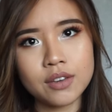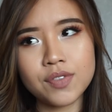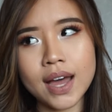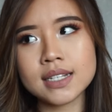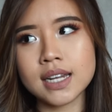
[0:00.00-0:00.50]

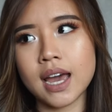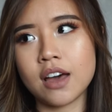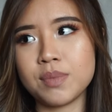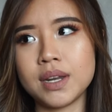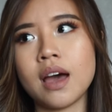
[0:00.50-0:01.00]
If that day
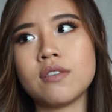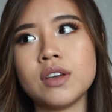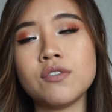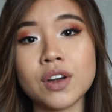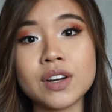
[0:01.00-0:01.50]
I've been
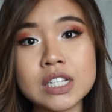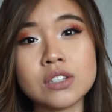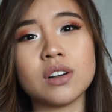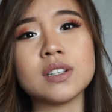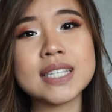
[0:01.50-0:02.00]
having very
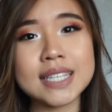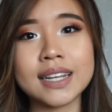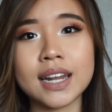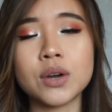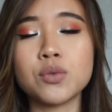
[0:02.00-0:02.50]
dull
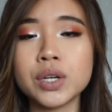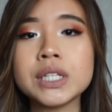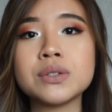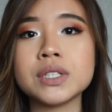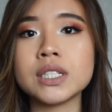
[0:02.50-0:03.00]
skin and I
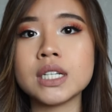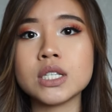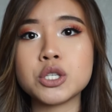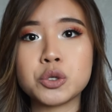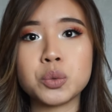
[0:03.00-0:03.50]
really
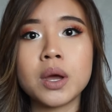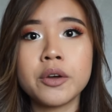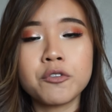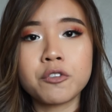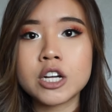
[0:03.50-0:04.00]
need to
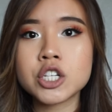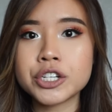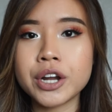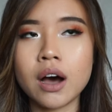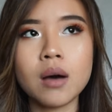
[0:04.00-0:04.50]

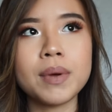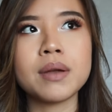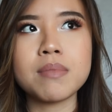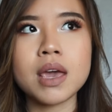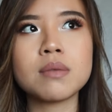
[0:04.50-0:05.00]
freshen up
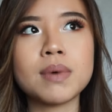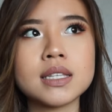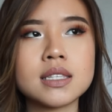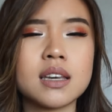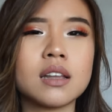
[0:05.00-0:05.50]
and make my
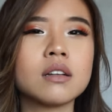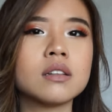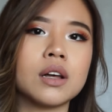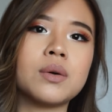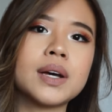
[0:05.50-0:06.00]
skin
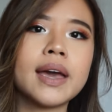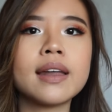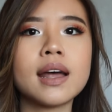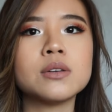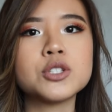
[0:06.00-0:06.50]
glow
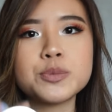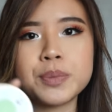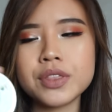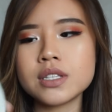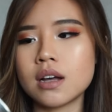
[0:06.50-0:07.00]
again, I'll just
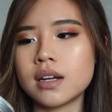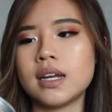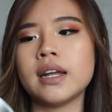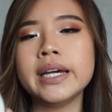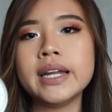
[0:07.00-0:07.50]
put this on
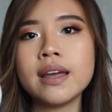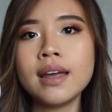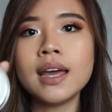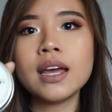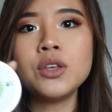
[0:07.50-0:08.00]
at night
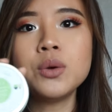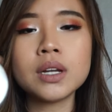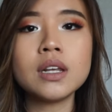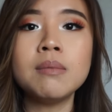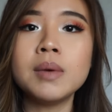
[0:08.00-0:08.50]
and you
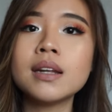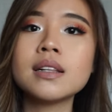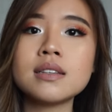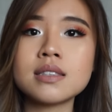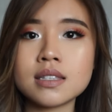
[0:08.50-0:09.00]
can
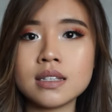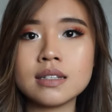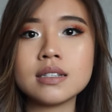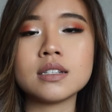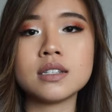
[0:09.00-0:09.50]
immediately
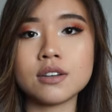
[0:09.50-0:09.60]
see the